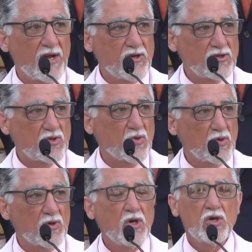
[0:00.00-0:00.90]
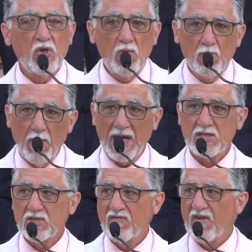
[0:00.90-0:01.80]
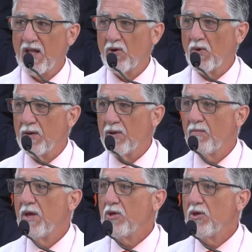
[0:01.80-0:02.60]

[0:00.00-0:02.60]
on your school, you must follow up,